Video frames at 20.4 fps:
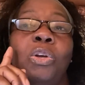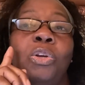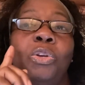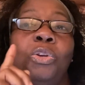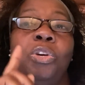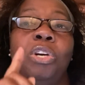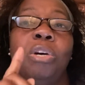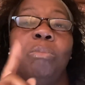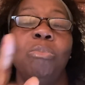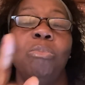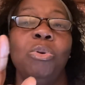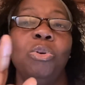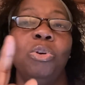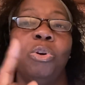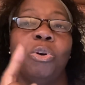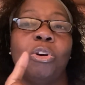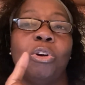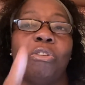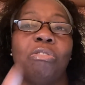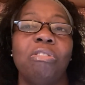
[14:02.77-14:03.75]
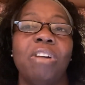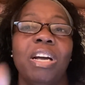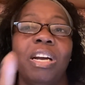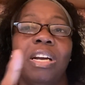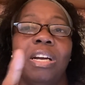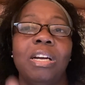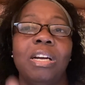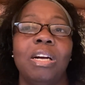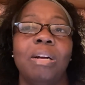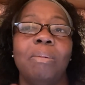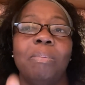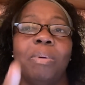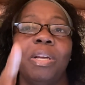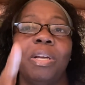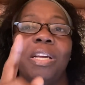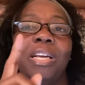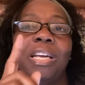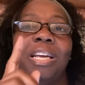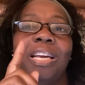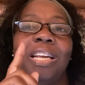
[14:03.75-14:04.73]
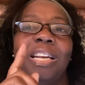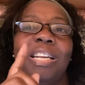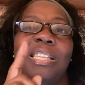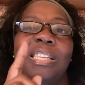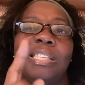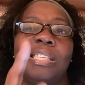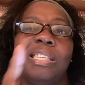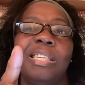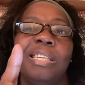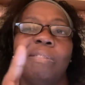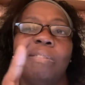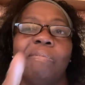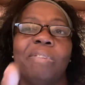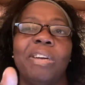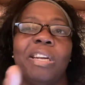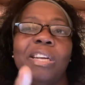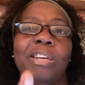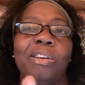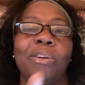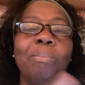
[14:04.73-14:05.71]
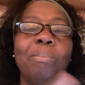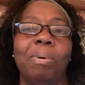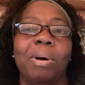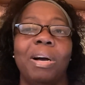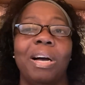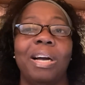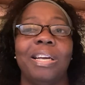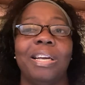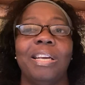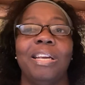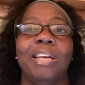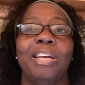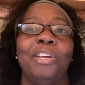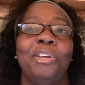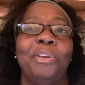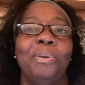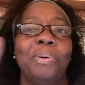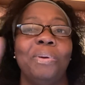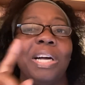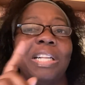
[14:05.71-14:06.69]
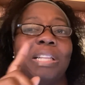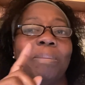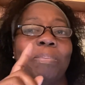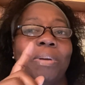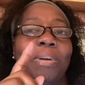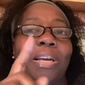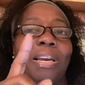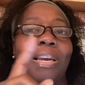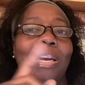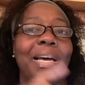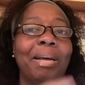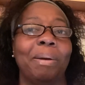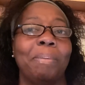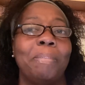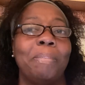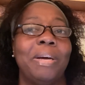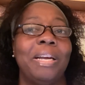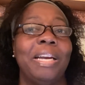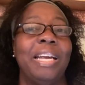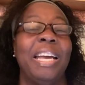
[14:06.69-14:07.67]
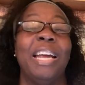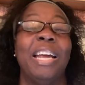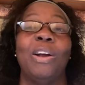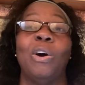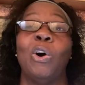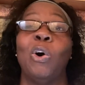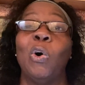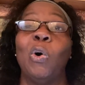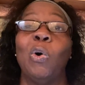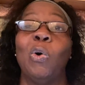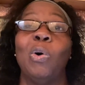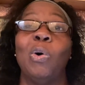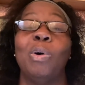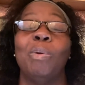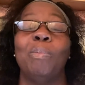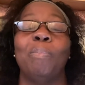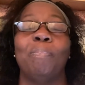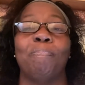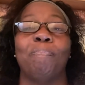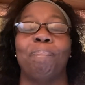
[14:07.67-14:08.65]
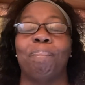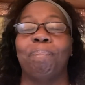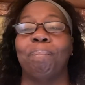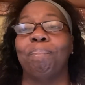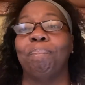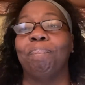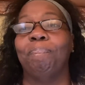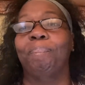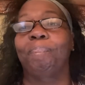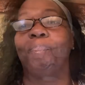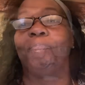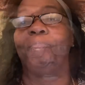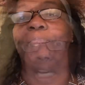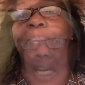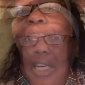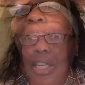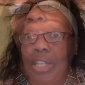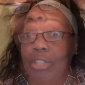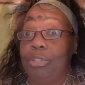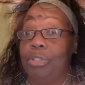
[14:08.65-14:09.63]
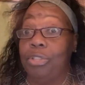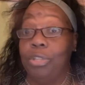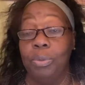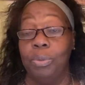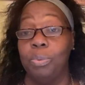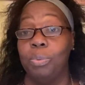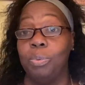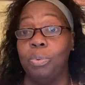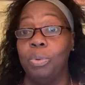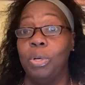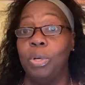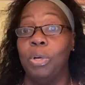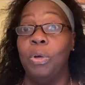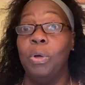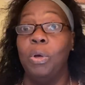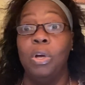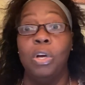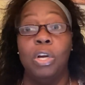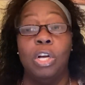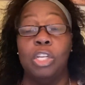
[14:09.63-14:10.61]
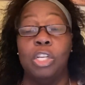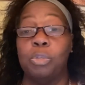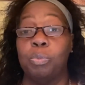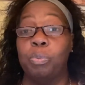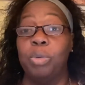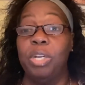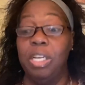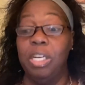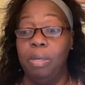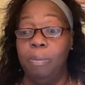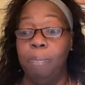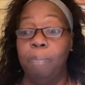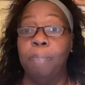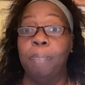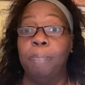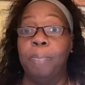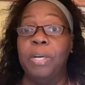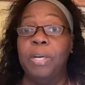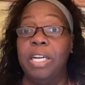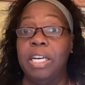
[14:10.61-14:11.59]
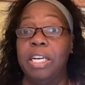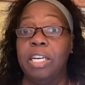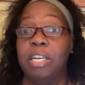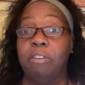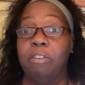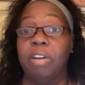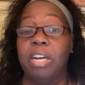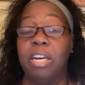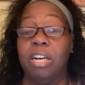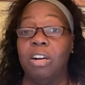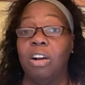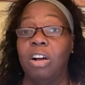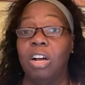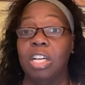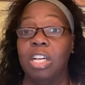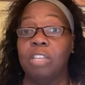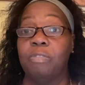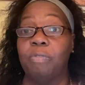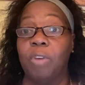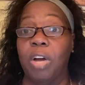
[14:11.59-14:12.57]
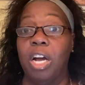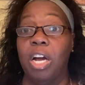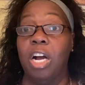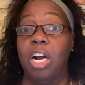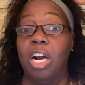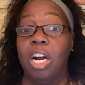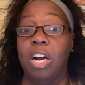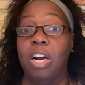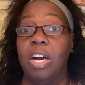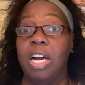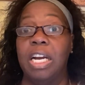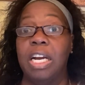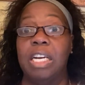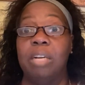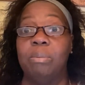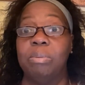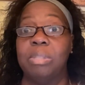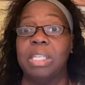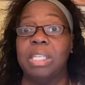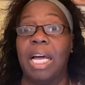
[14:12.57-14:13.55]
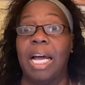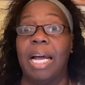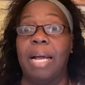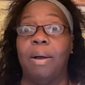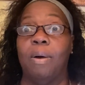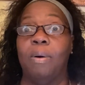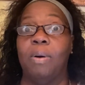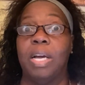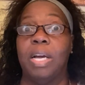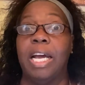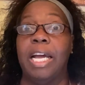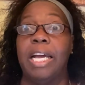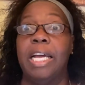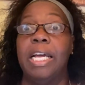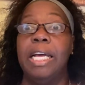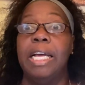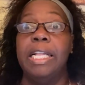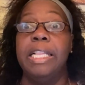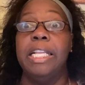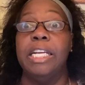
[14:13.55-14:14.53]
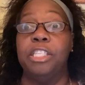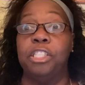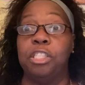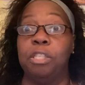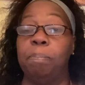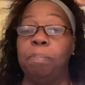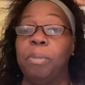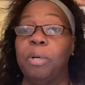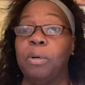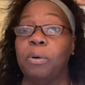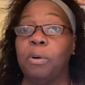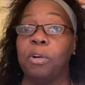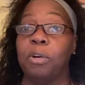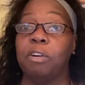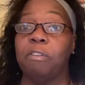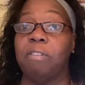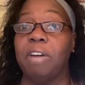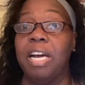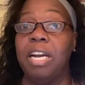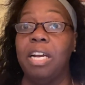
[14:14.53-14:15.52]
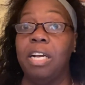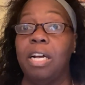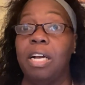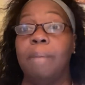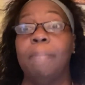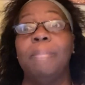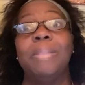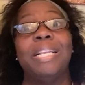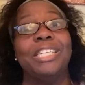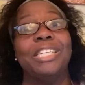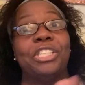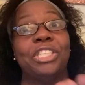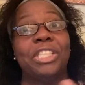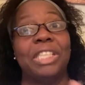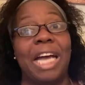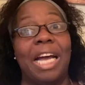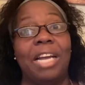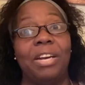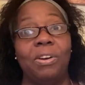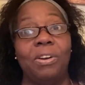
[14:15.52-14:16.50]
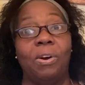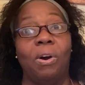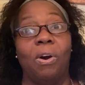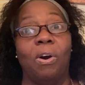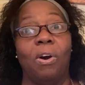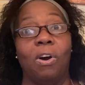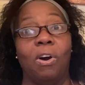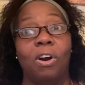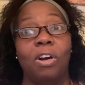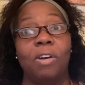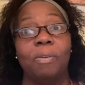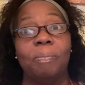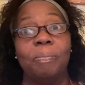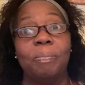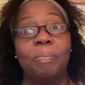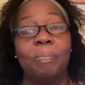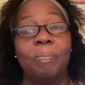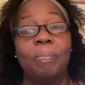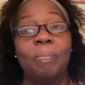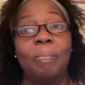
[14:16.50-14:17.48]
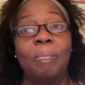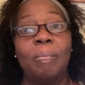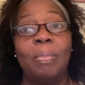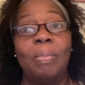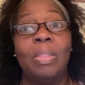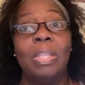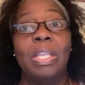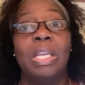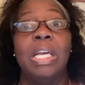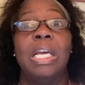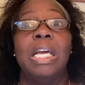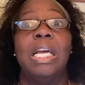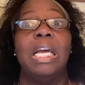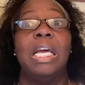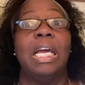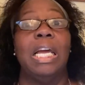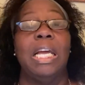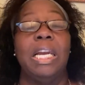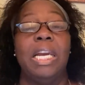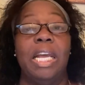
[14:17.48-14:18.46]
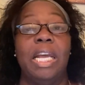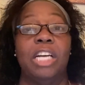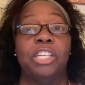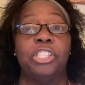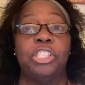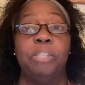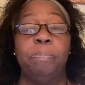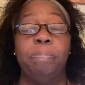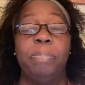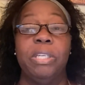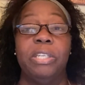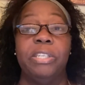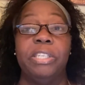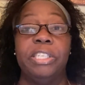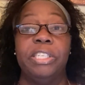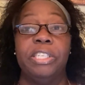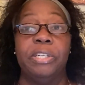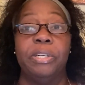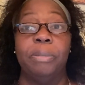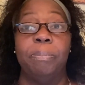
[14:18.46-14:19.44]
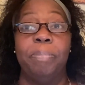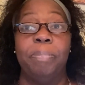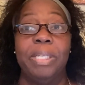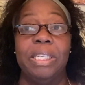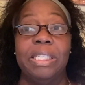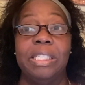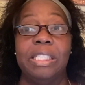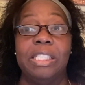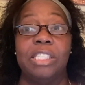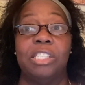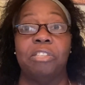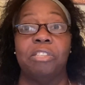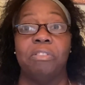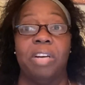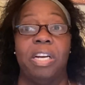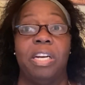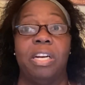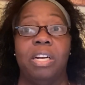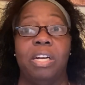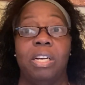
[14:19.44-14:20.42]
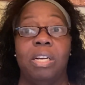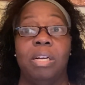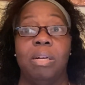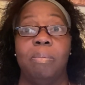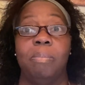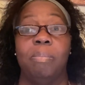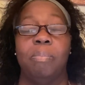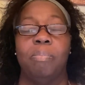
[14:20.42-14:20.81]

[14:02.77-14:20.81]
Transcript: You can move your credit up and it's sitting right in your pocket. You don't have to pay a lot of money at all. I tell you too, because we put in credit cards for her, and it was like, okay, then she built her credit up, then she got the card, and now she building her business credit up.